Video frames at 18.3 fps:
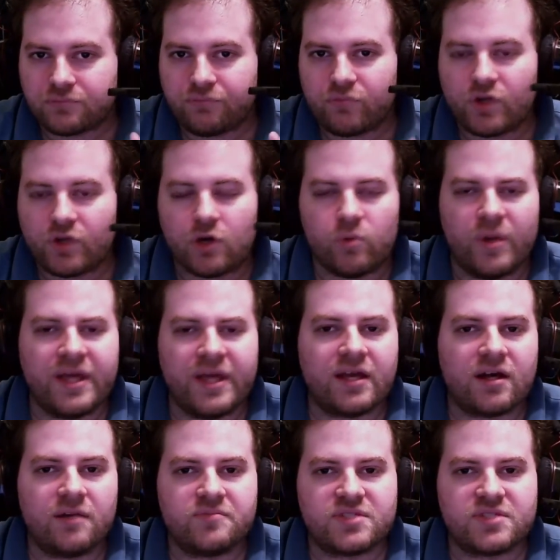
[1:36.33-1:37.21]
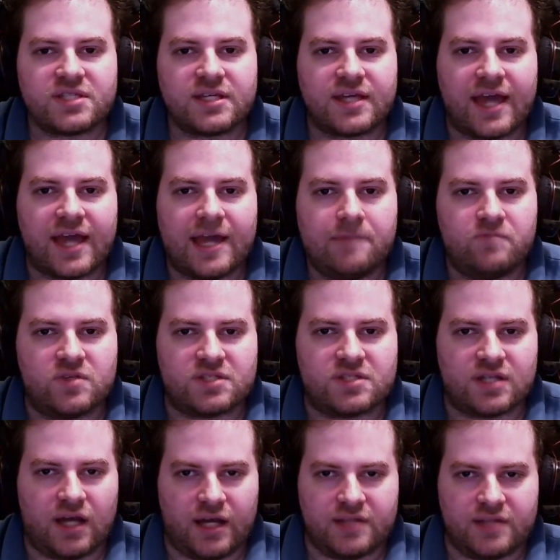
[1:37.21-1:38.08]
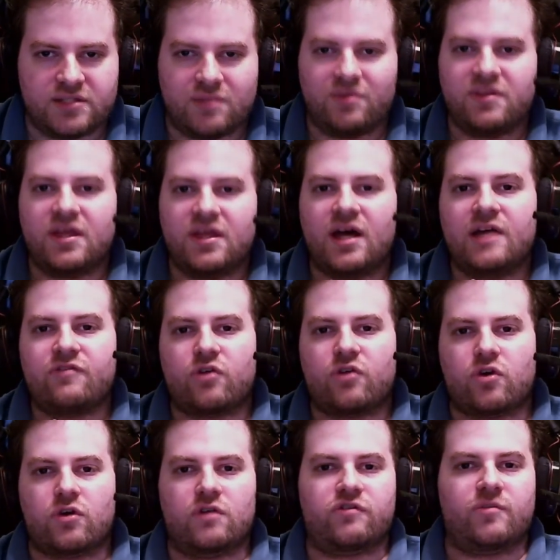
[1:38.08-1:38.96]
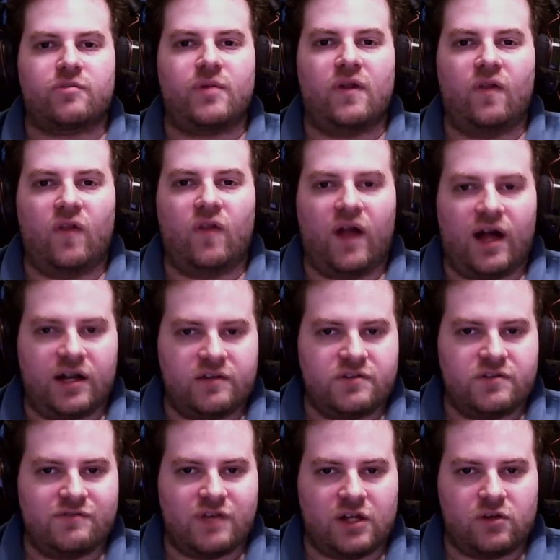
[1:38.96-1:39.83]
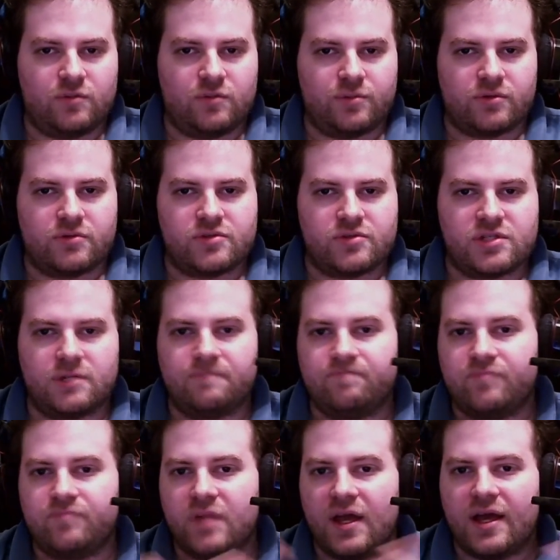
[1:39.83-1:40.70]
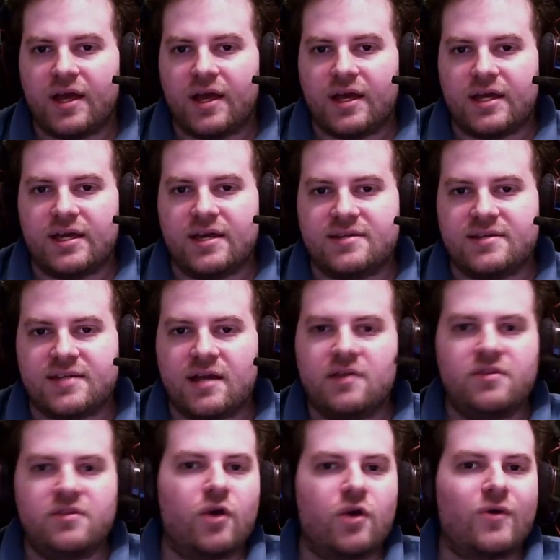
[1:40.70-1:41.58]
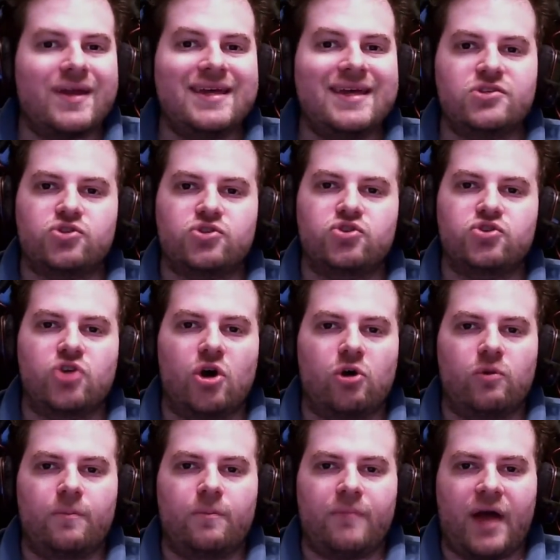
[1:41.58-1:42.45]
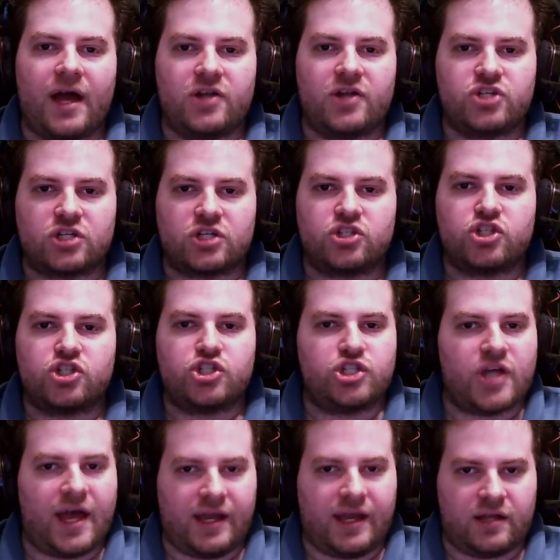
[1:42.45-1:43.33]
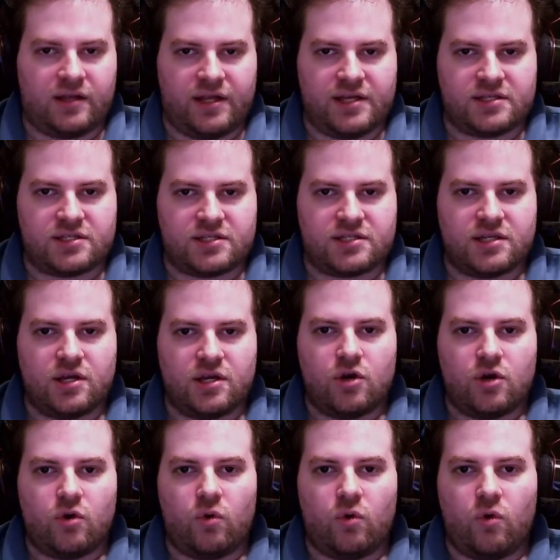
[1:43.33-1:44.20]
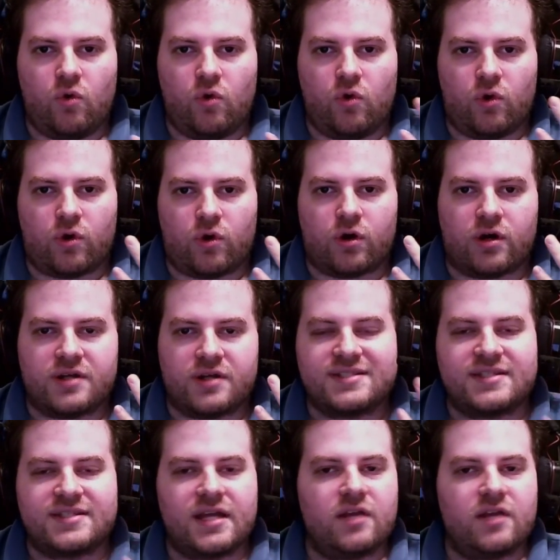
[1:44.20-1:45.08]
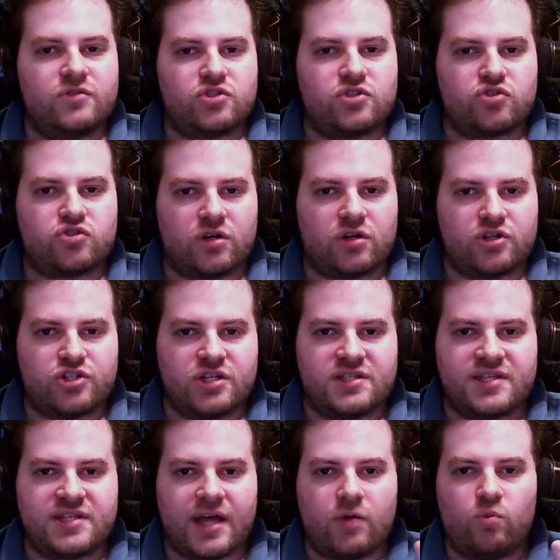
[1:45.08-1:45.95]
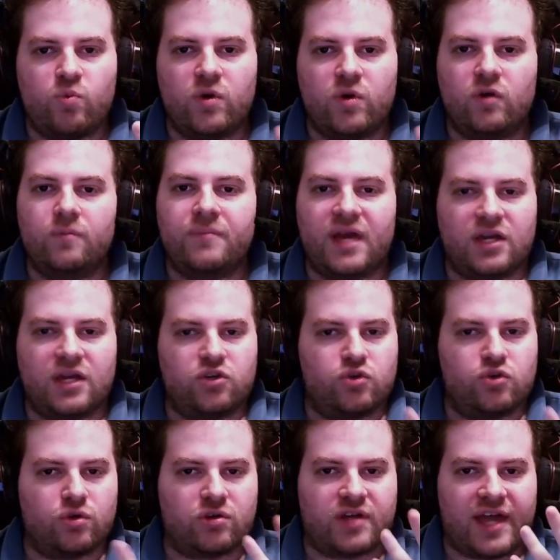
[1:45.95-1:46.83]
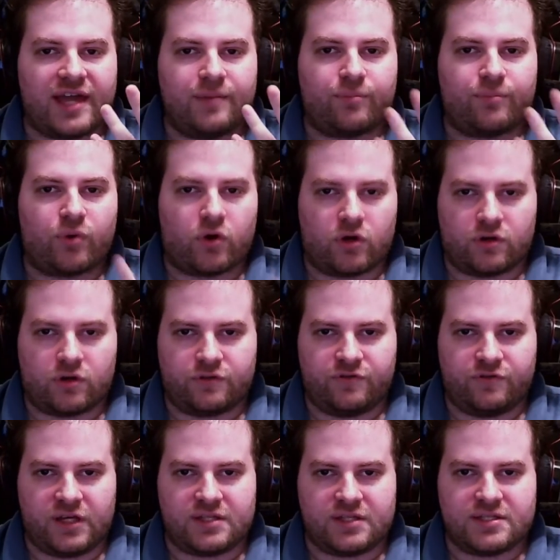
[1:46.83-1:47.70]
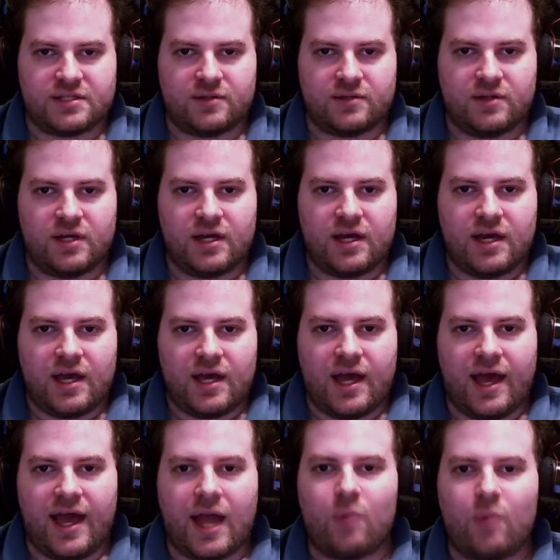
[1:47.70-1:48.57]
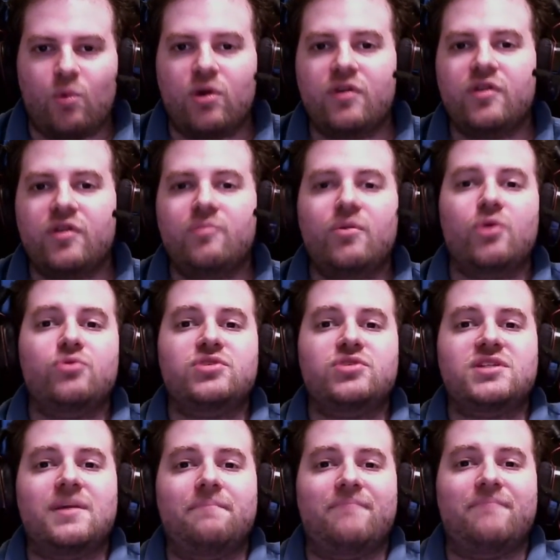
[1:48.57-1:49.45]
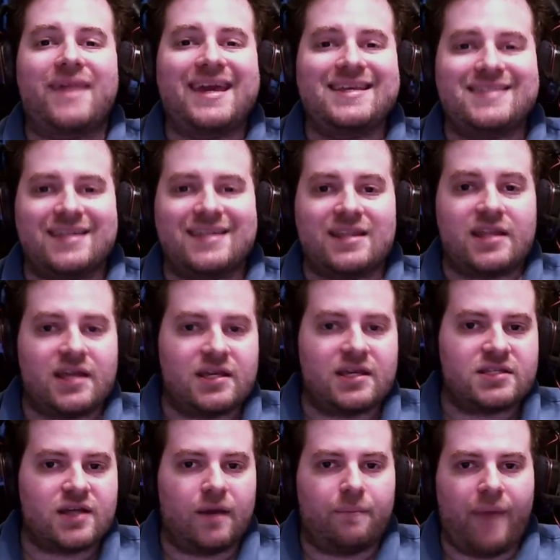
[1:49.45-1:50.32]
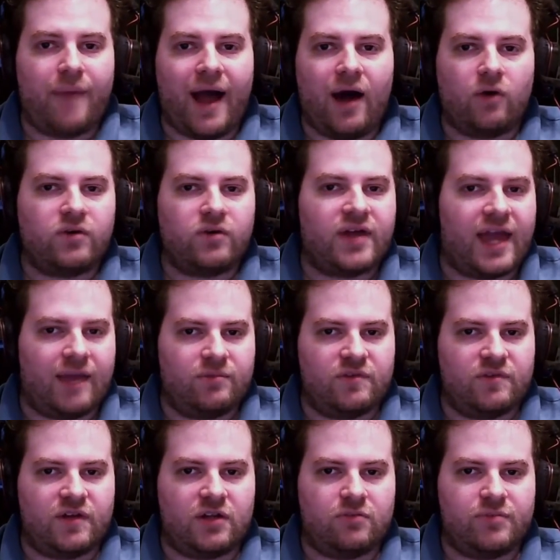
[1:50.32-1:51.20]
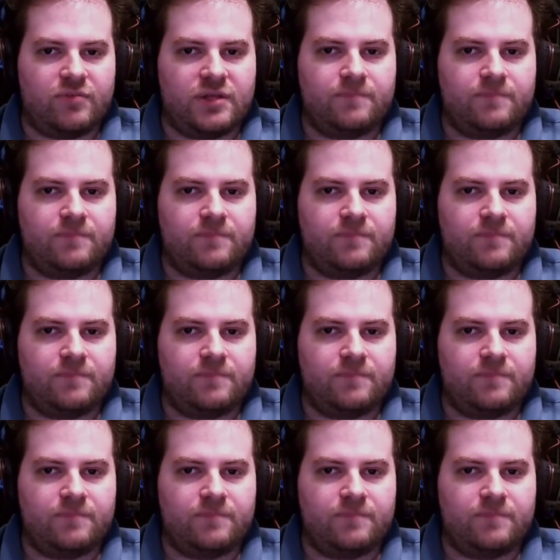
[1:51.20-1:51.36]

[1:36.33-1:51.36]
when it comes to game design, something that I've heard from a lot of developers is that there is no magic checklist or set of instructions that will make your game perfect. And one of the most amazing things about game development